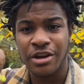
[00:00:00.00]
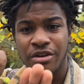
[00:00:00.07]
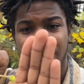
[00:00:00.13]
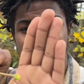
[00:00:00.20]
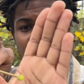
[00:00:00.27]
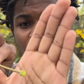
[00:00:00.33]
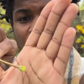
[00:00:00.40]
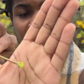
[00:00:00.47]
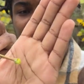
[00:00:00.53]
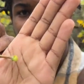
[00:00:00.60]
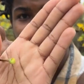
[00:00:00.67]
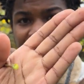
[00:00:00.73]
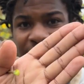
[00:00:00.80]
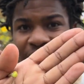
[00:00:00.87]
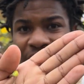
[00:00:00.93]
you're still gonna
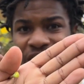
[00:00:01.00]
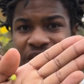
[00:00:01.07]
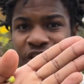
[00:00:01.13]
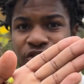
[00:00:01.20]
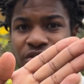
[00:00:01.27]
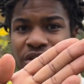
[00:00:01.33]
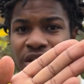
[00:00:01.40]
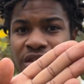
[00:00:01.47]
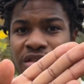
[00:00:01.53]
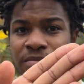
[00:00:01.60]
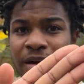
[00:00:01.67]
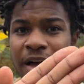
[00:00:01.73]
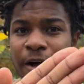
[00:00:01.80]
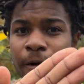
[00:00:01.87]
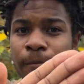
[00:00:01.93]
get that citrusy
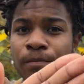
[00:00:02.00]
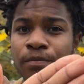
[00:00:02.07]
smell.